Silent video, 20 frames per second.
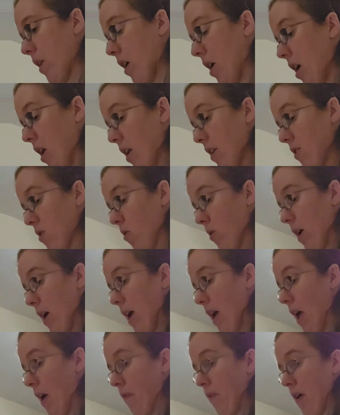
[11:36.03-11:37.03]
And it's
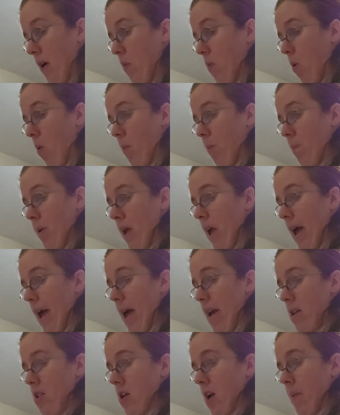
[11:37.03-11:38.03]
okay if it won't be
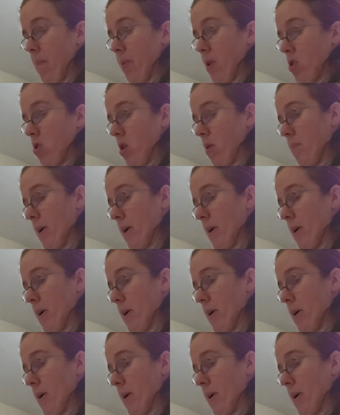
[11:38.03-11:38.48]
at temperature,